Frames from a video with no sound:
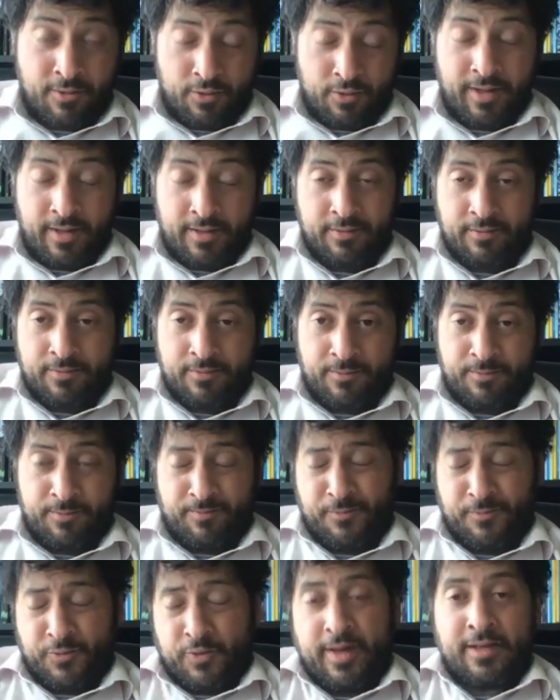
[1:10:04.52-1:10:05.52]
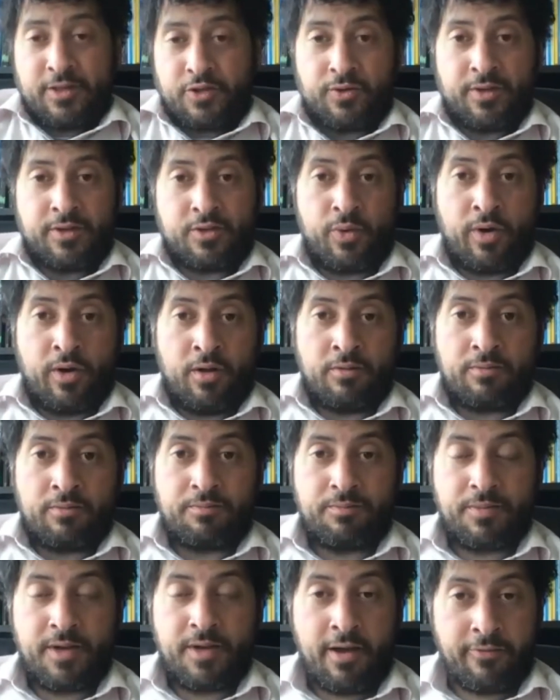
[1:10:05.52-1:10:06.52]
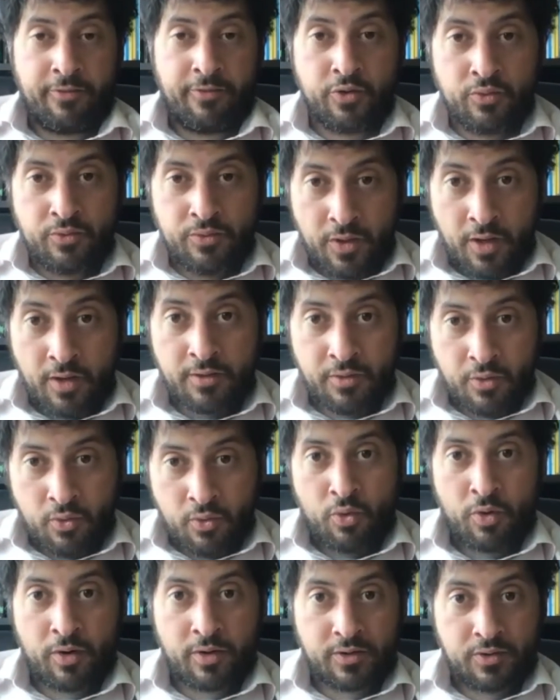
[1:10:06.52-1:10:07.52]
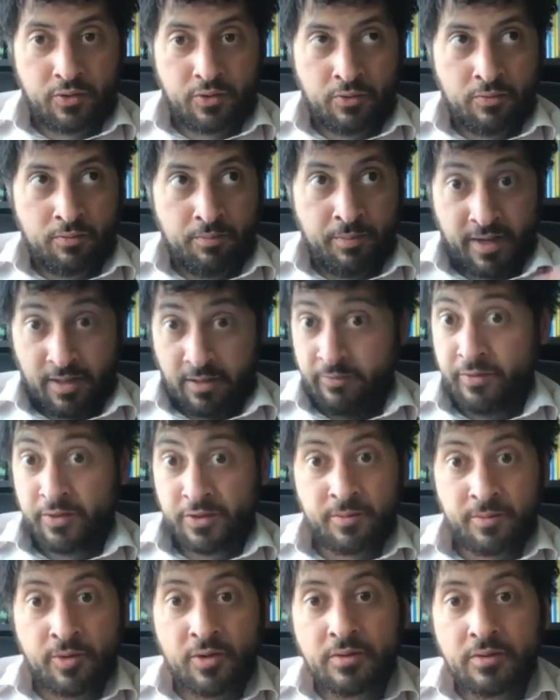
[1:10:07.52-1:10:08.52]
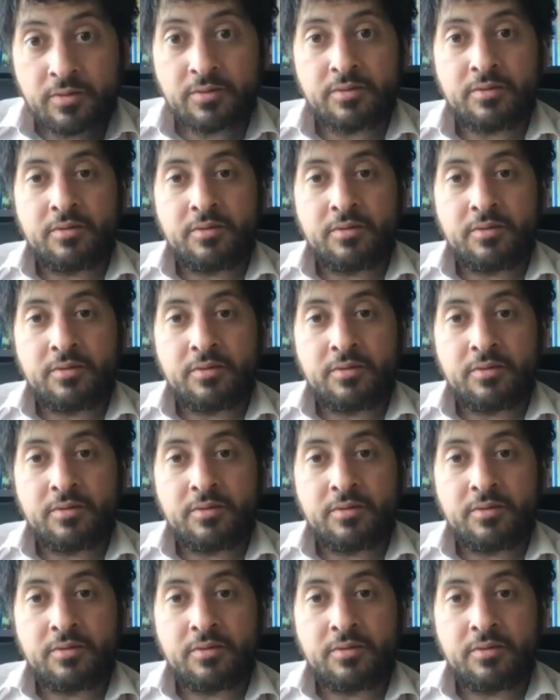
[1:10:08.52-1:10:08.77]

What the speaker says: so, yeah, the answer is, well, have you done the work to make it visible?